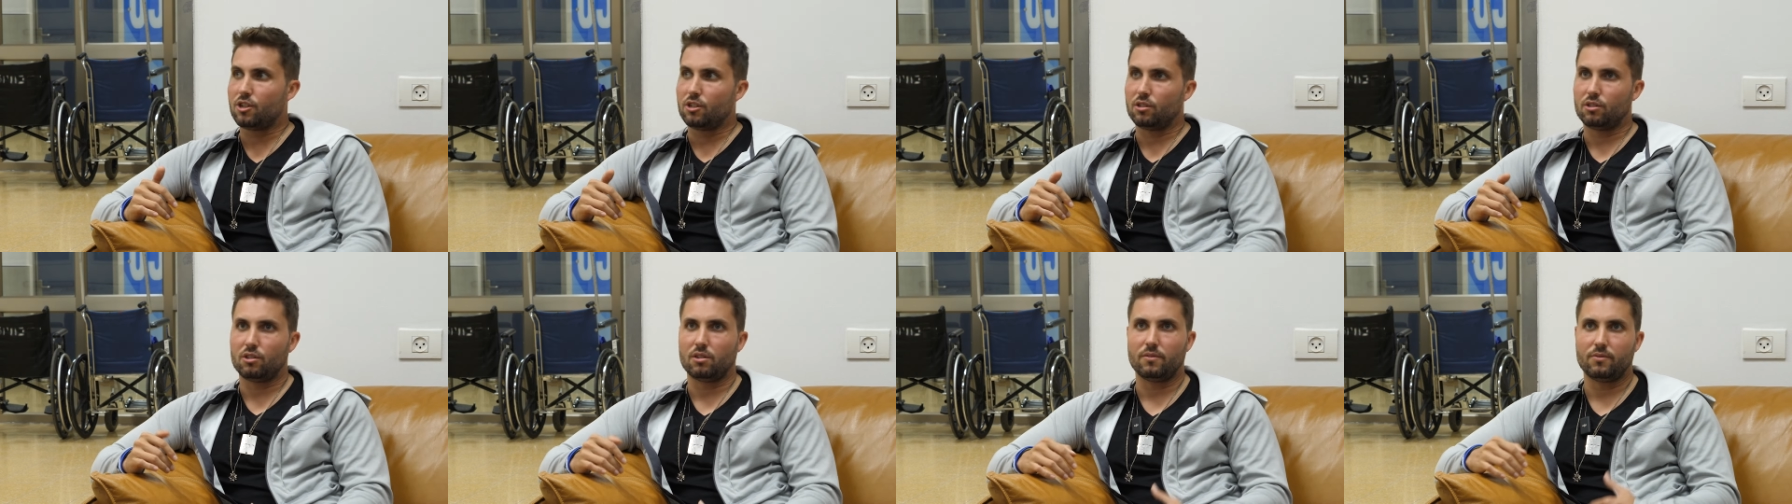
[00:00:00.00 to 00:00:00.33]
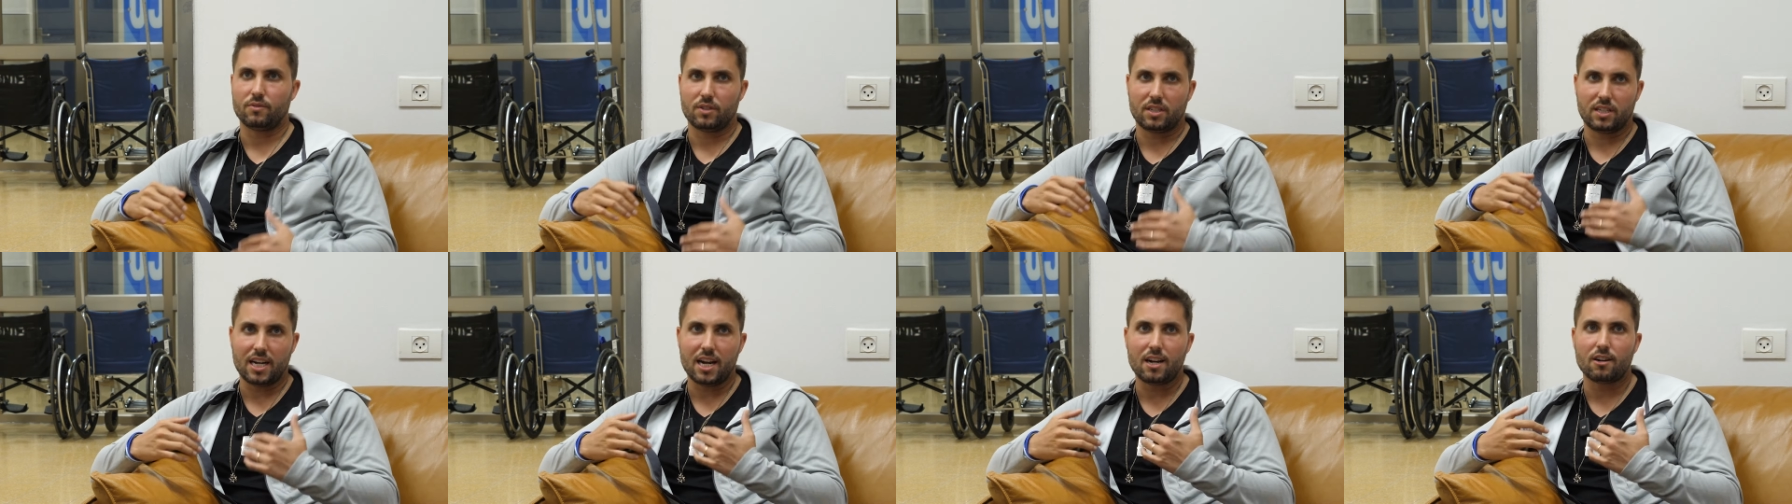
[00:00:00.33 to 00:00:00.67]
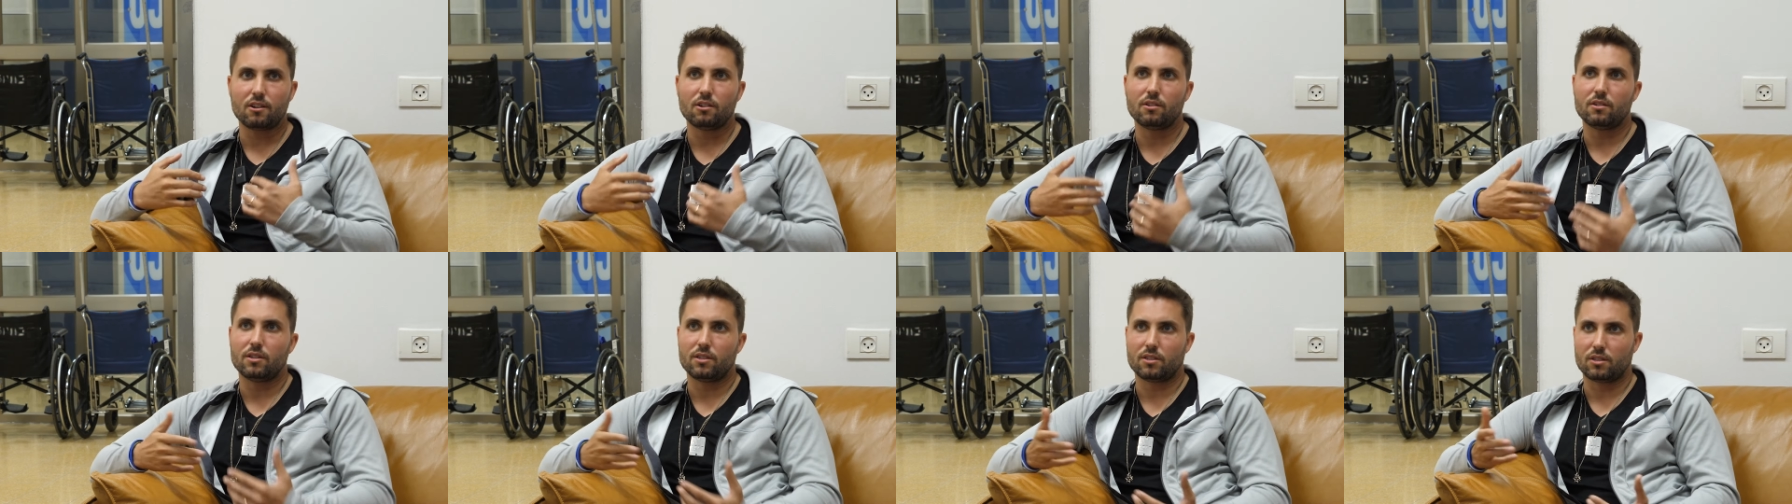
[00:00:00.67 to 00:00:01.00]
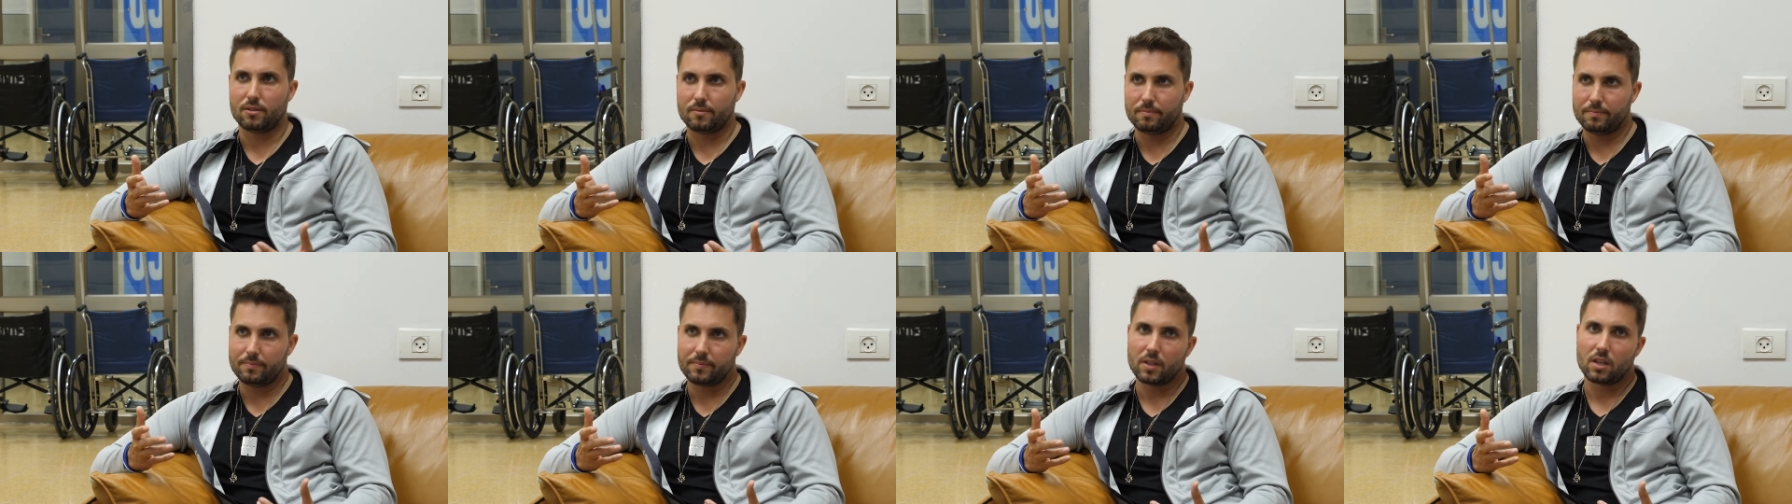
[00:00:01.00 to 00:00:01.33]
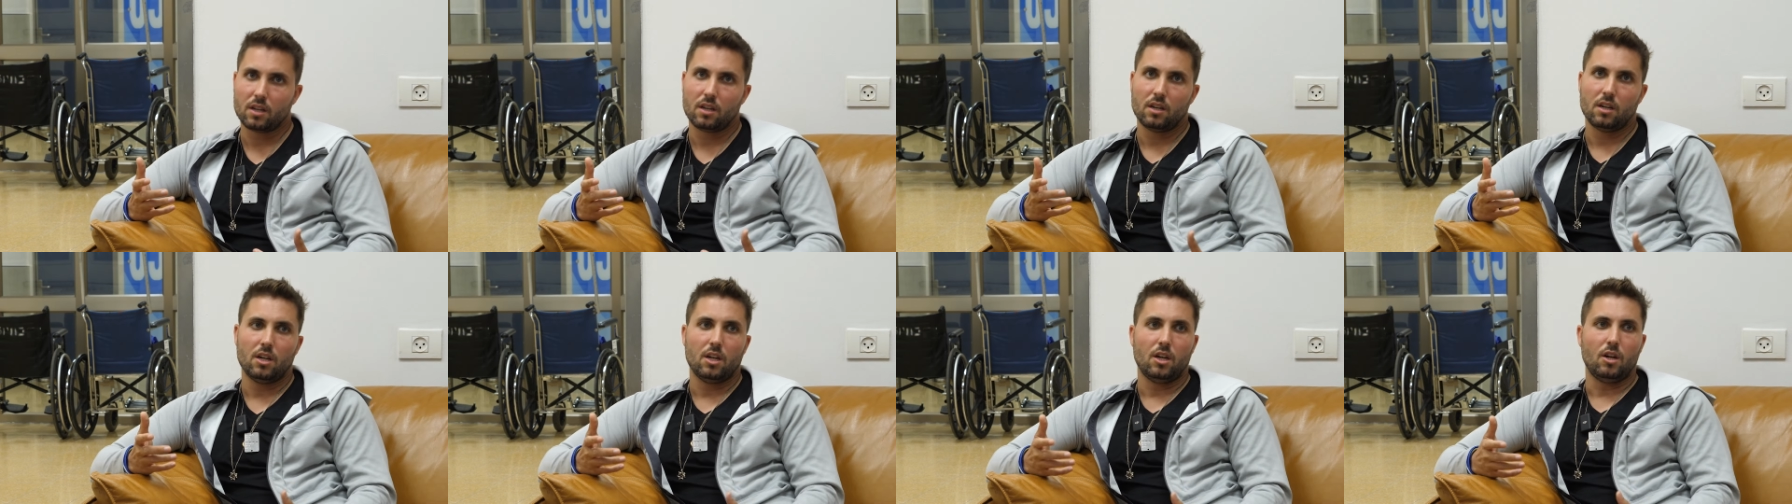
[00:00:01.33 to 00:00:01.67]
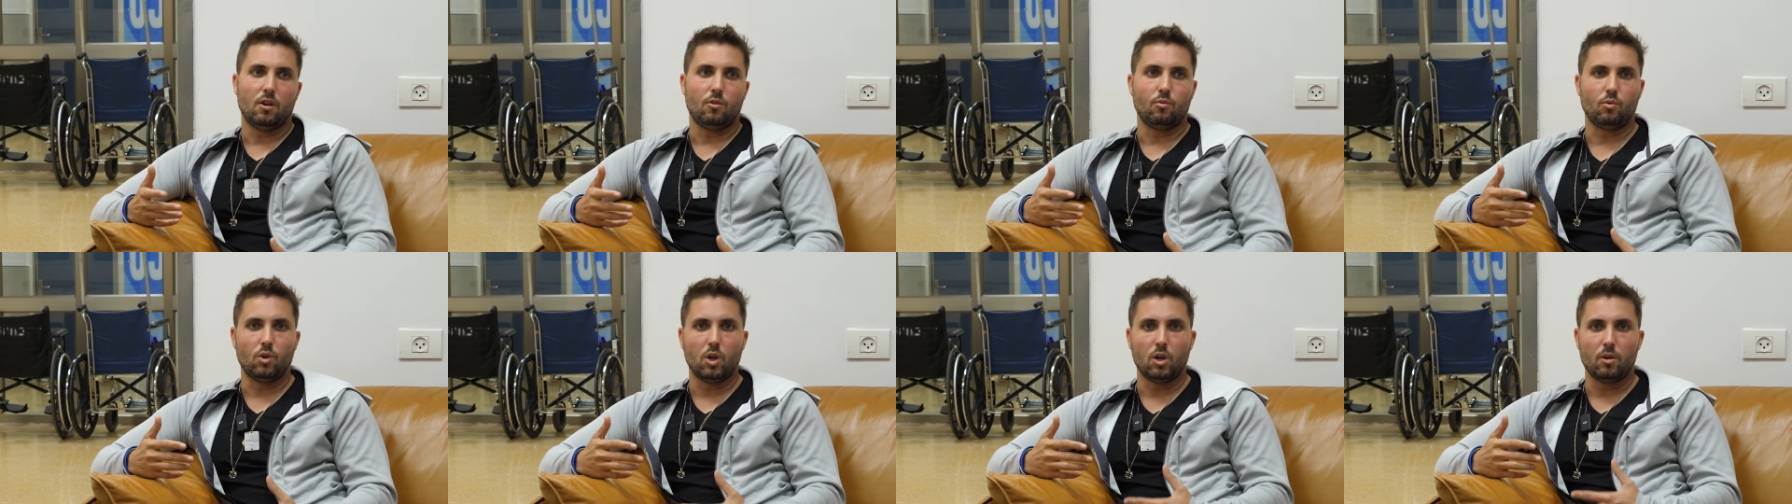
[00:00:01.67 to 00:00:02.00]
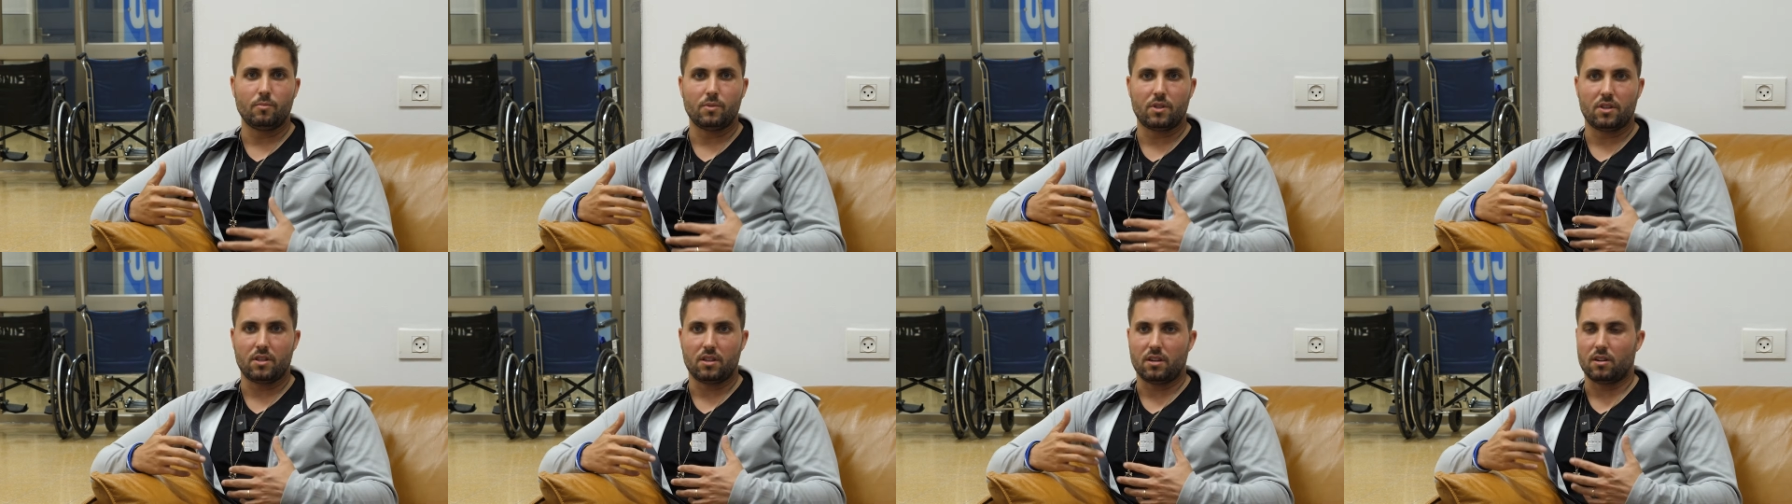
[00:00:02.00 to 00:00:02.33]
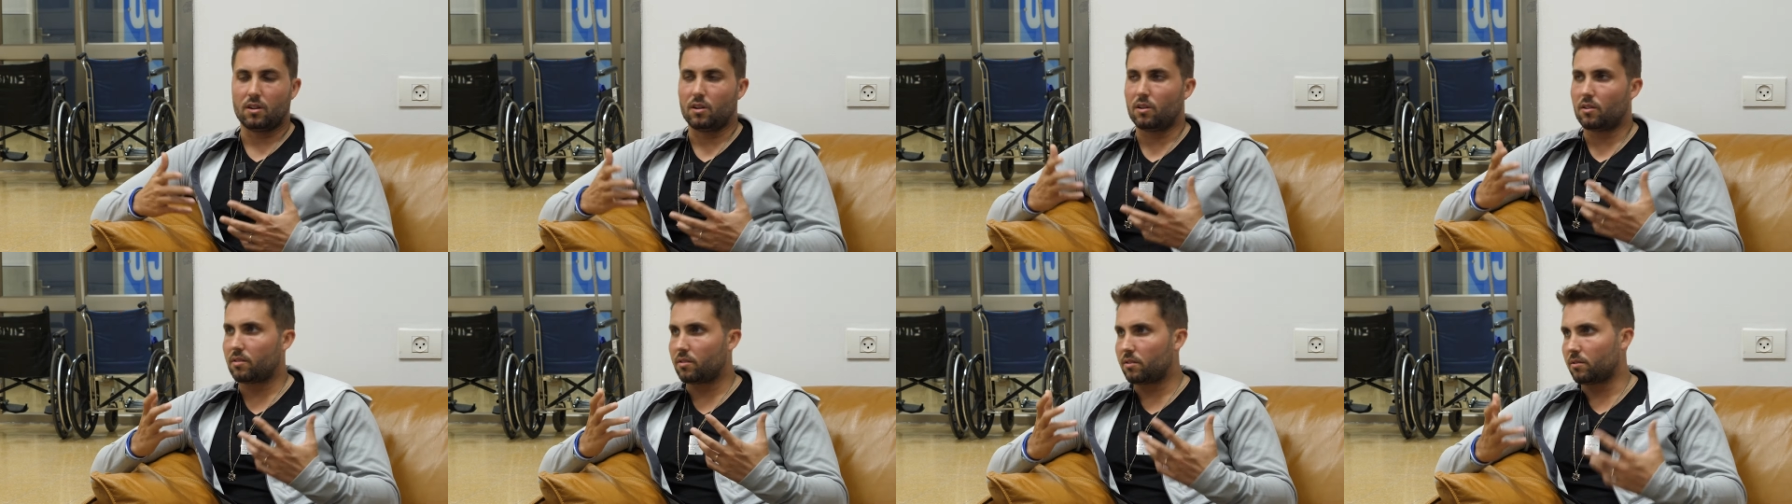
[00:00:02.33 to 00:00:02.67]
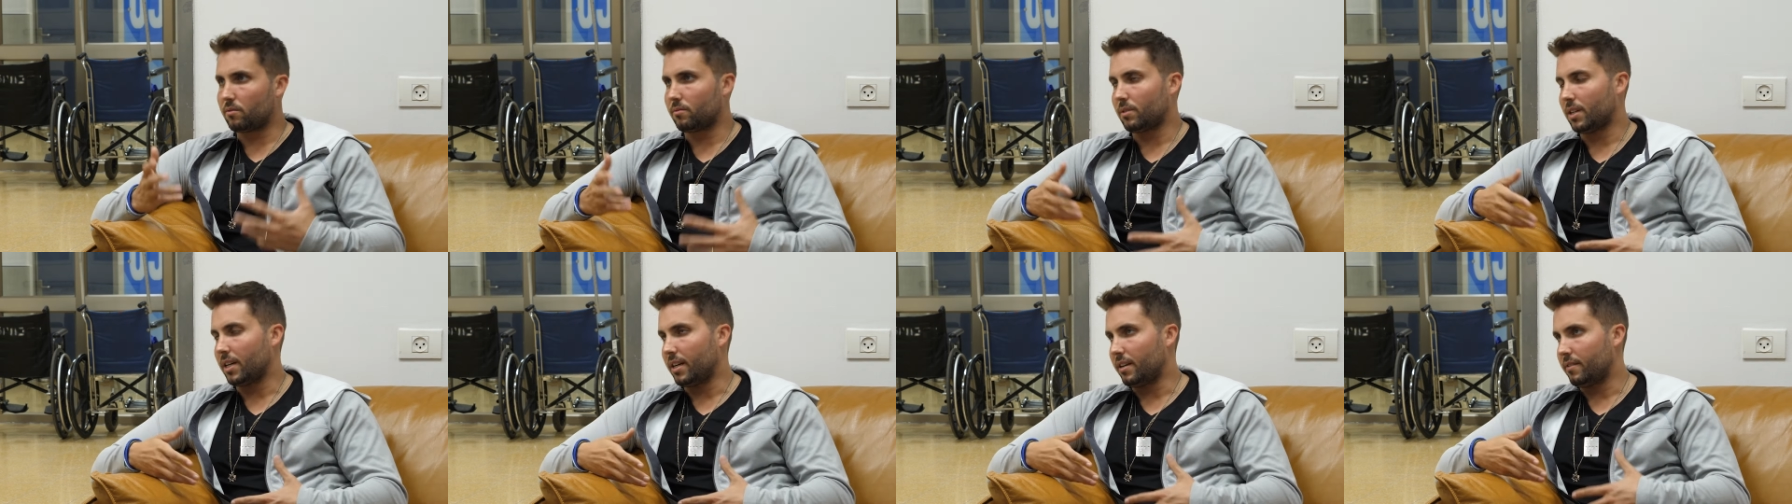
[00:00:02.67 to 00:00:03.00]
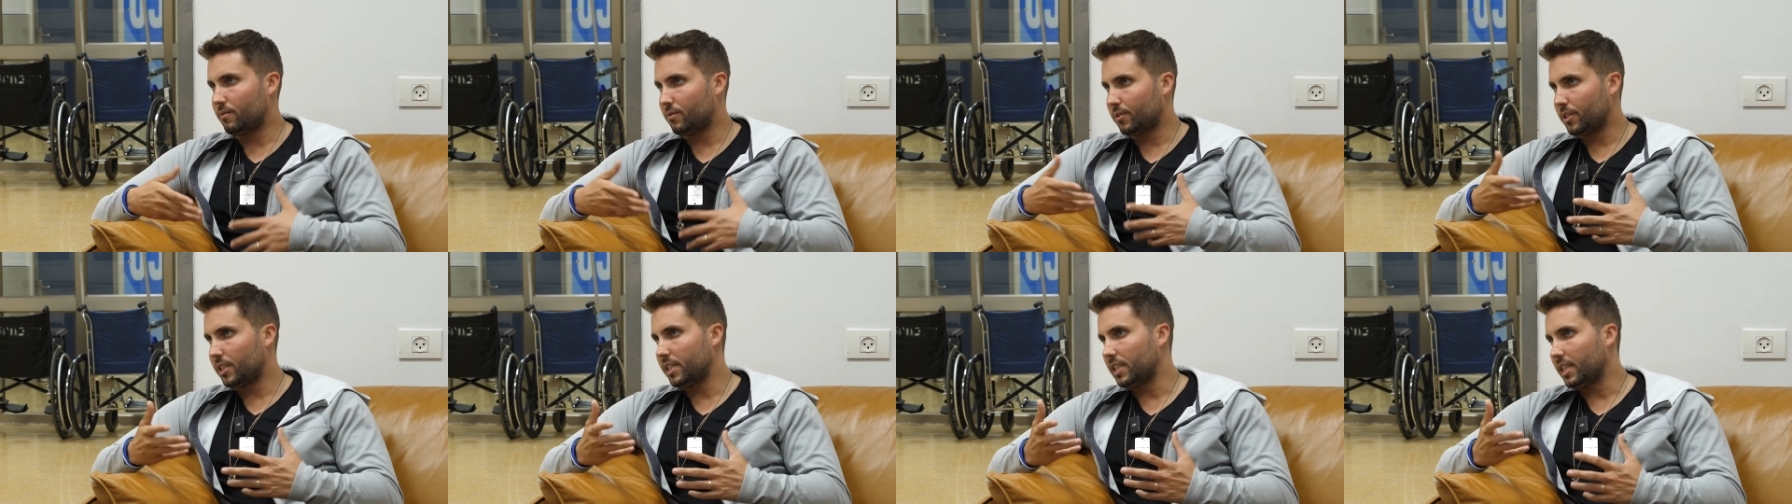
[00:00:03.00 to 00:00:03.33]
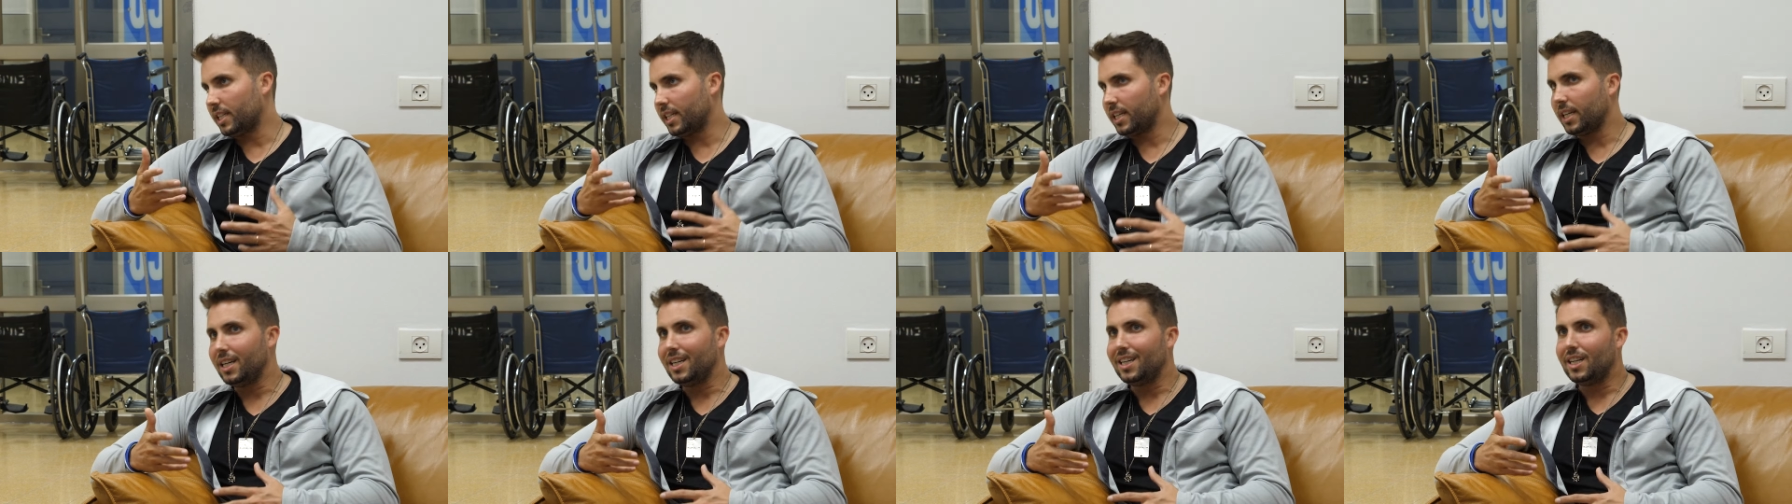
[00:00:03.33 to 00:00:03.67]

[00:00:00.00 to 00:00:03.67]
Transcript: So if terrorism roamed the earth right freely,